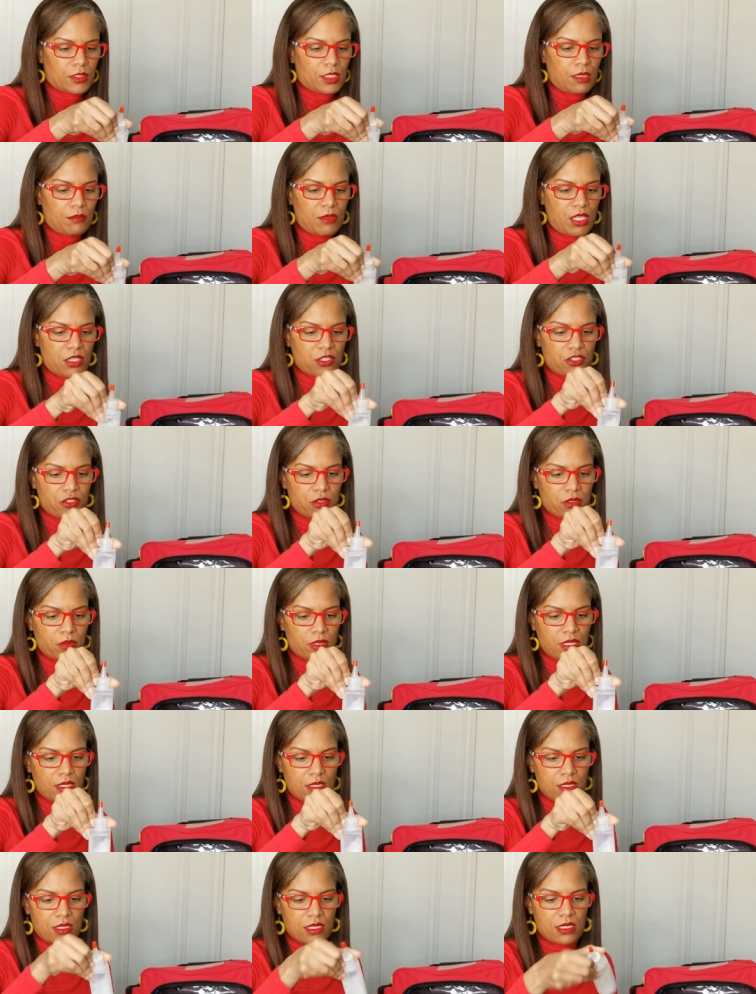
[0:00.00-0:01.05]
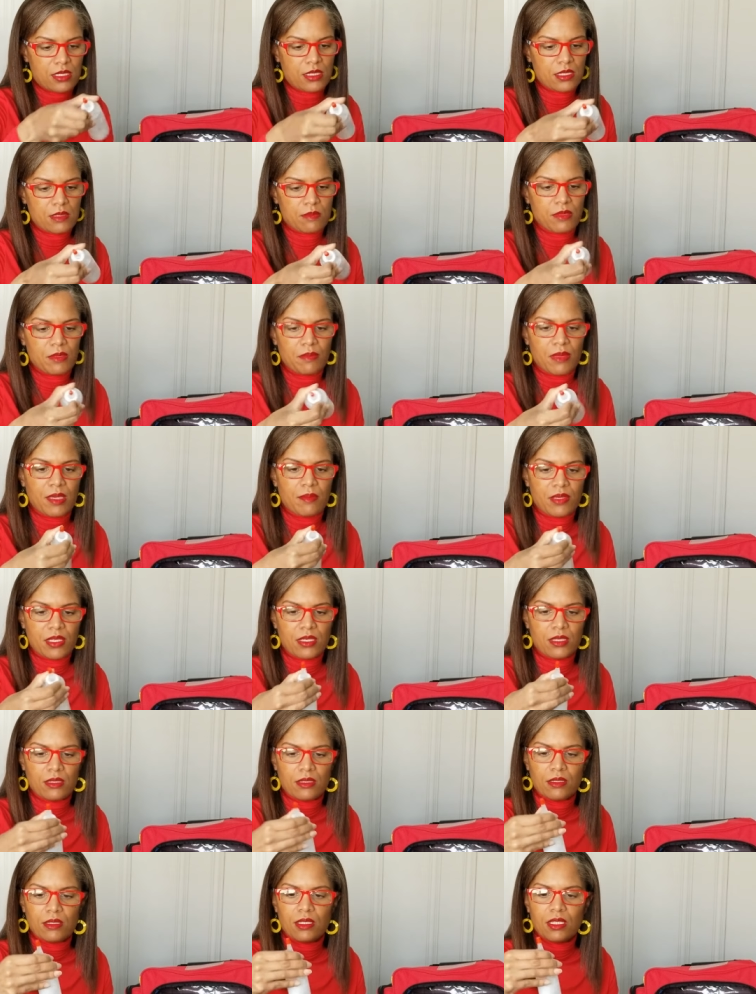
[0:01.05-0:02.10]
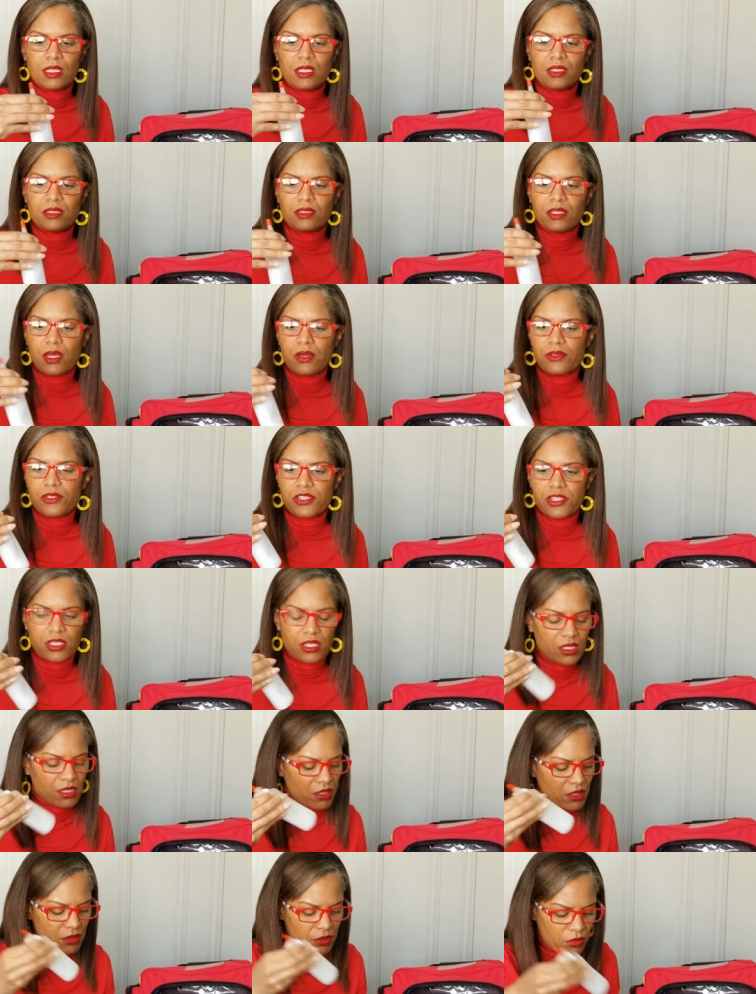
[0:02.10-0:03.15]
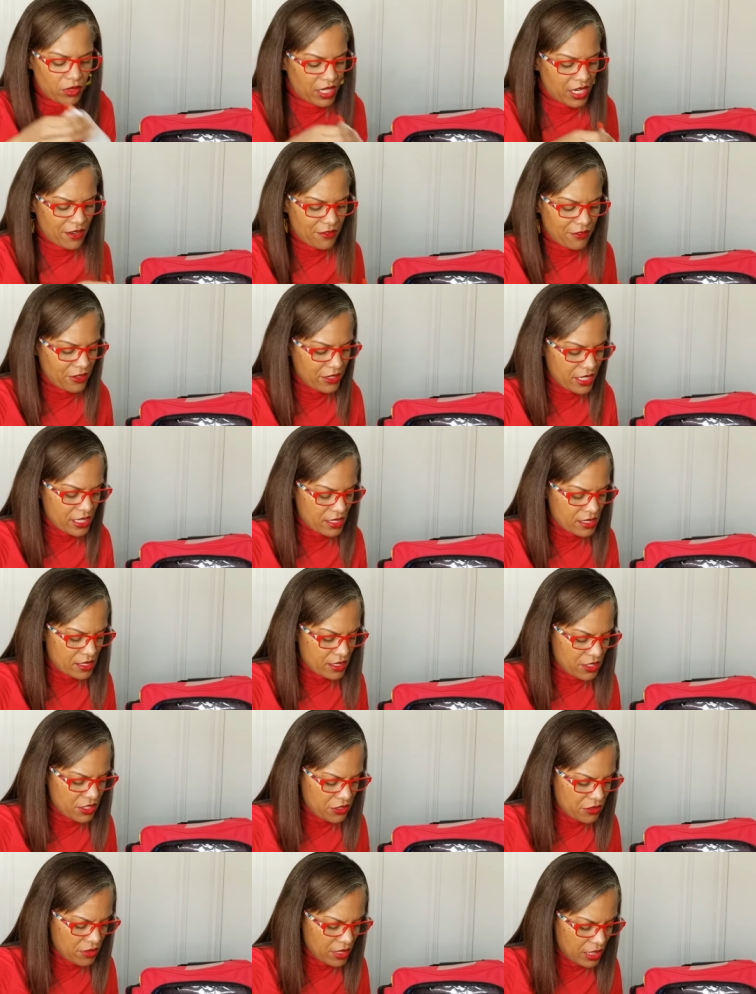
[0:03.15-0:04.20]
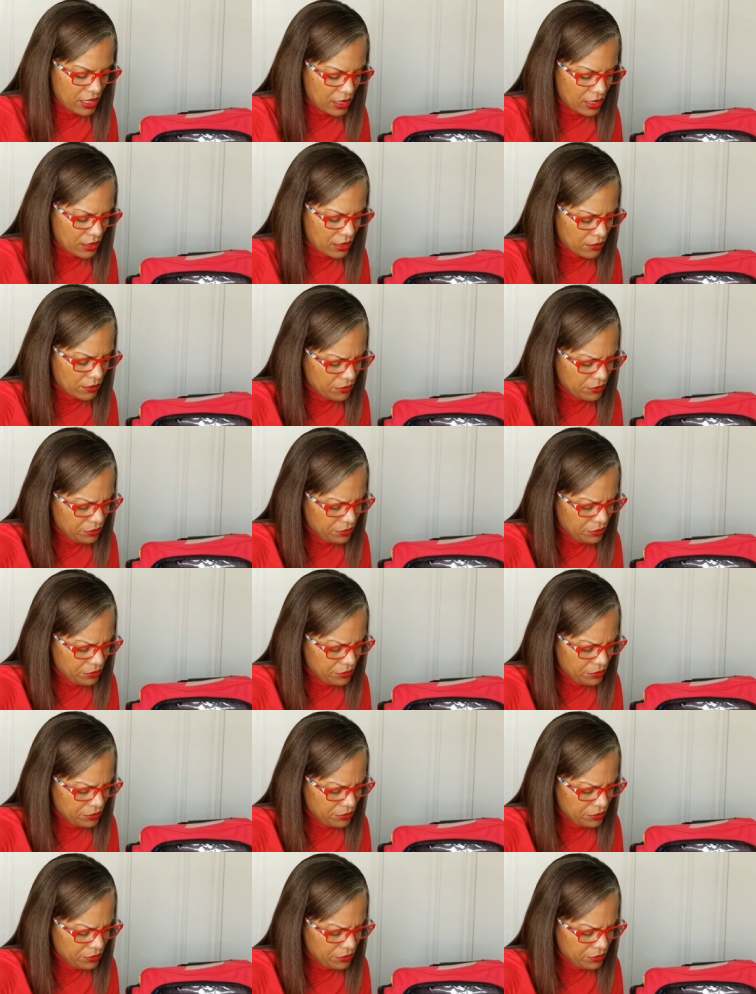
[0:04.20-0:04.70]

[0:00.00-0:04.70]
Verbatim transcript: I'm not sure what this is, but maybe lotion or whatever it is that you need.